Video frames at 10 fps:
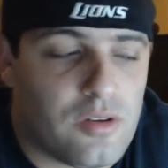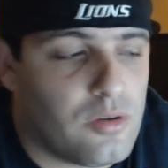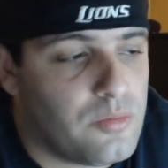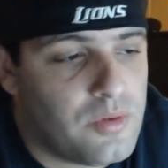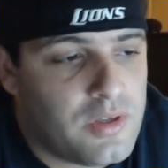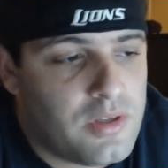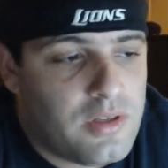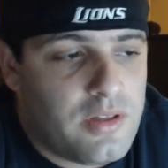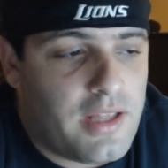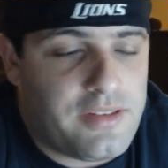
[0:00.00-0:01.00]
So
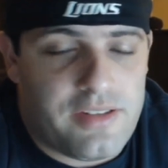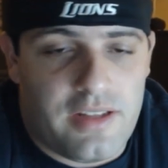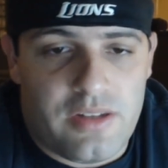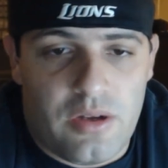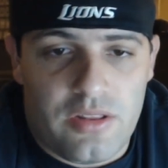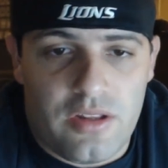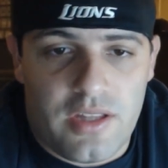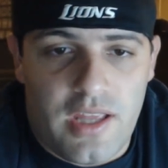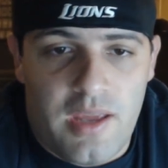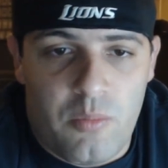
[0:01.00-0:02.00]
that's how I
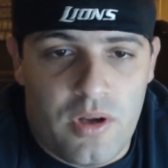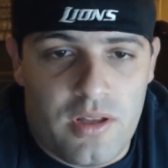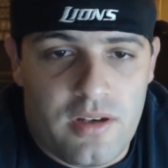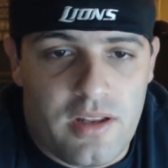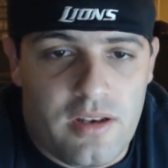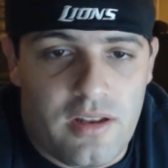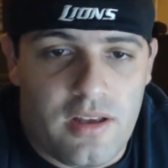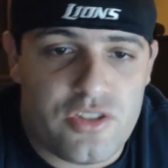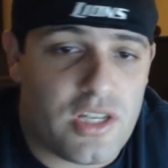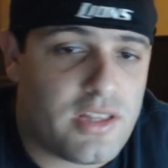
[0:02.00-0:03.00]
thought the game went.
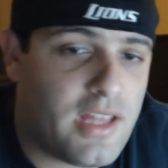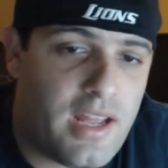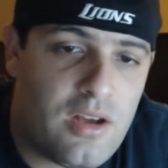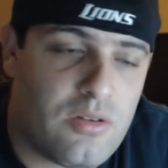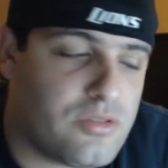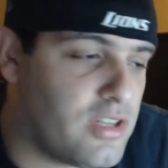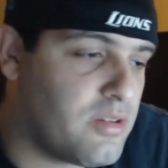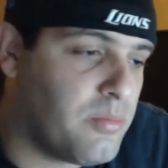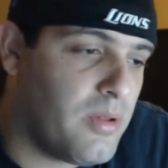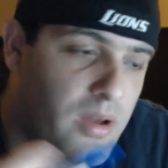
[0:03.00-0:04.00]
And check that out.
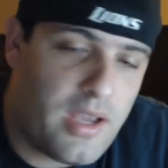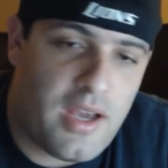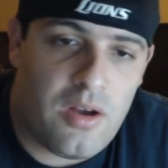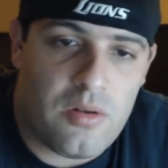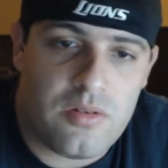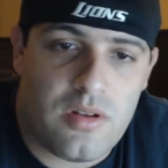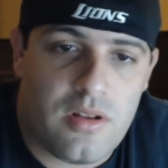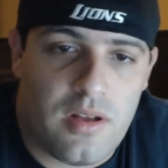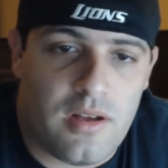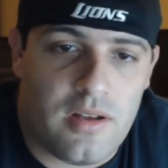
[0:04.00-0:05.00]
Check the blog out.
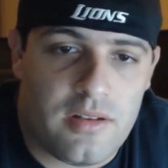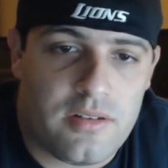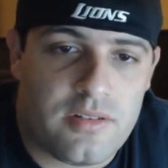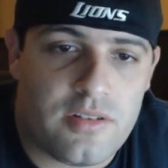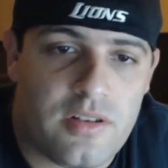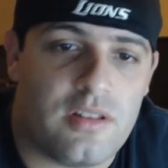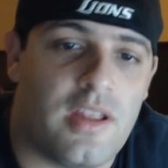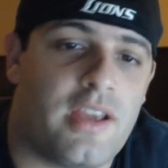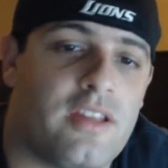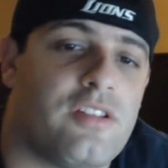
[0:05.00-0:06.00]

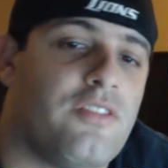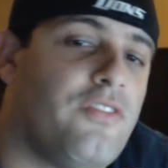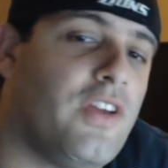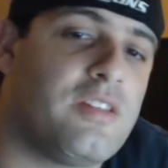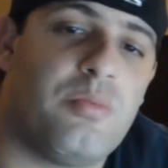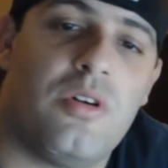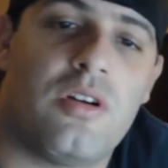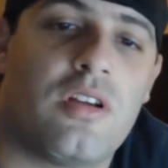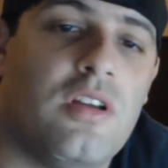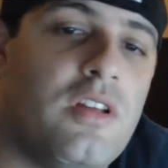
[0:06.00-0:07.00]
Like us on
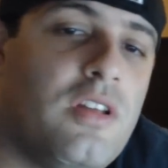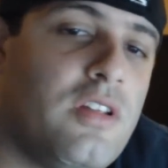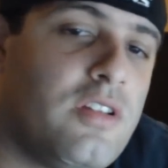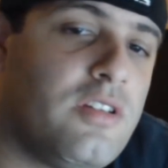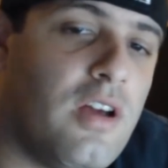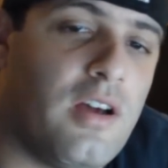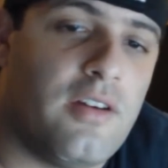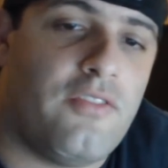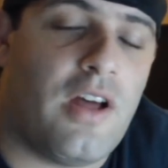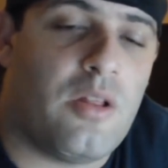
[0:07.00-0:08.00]
Facebook.
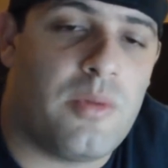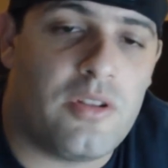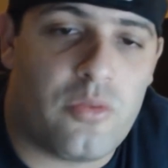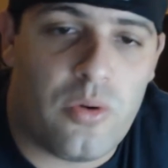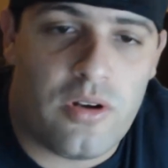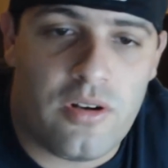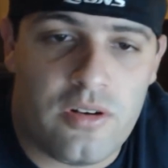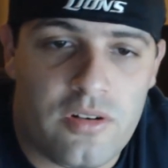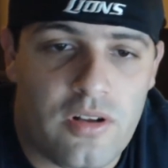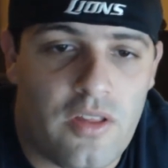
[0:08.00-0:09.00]
Follow me on
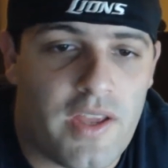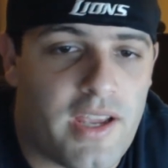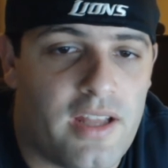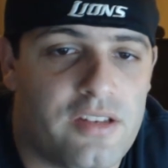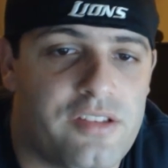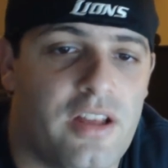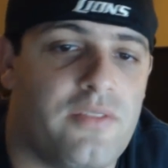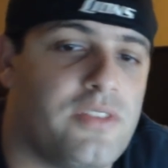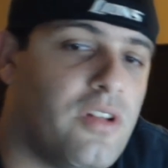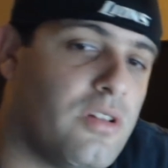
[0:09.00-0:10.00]
Twitter. All that kind of
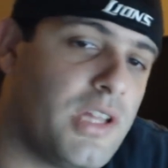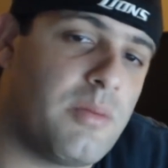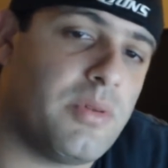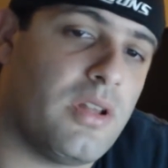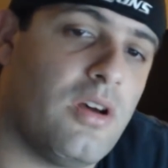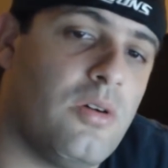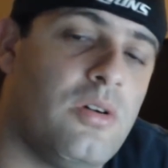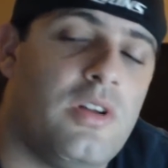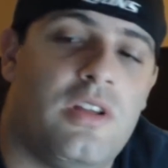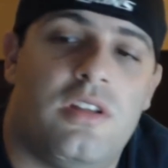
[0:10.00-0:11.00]
stuff. It's all linked
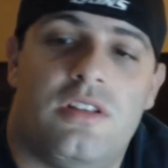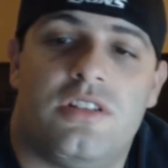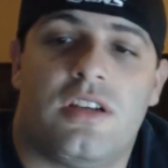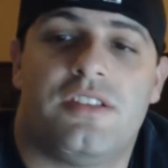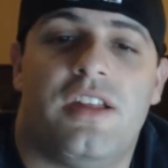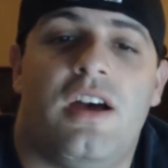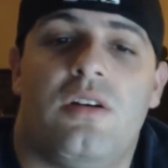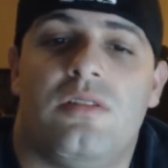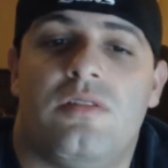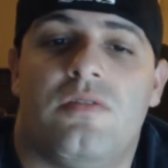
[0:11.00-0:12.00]
below. Check us
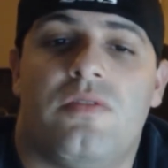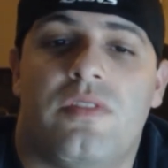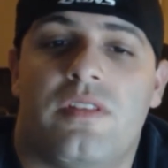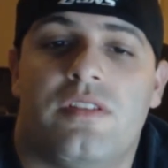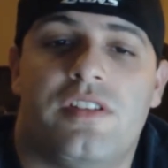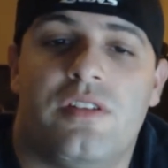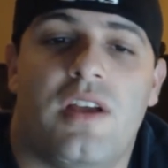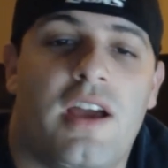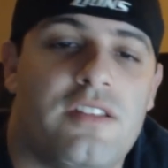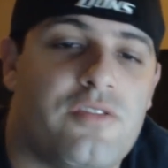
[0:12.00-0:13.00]
out. See
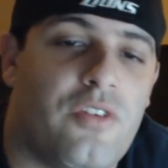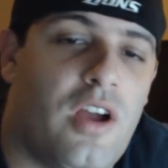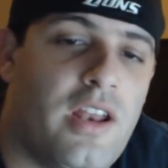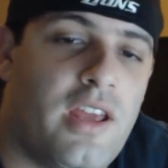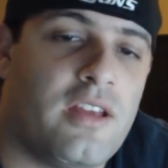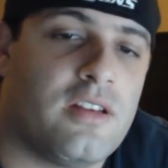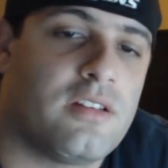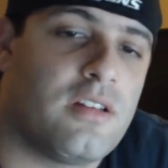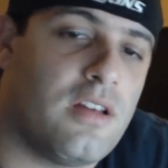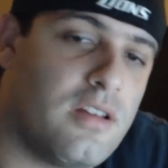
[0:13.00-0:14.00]
you guys Friday.
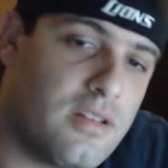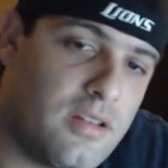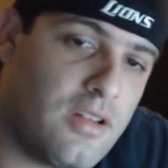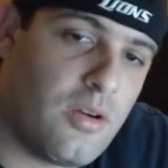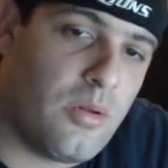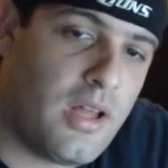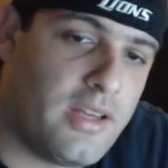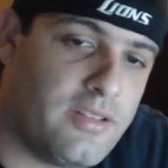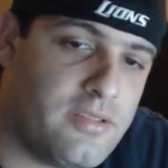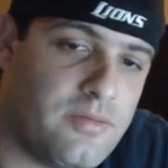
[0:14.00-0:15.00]
Go
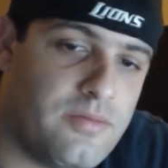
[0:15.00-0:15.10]
Lions.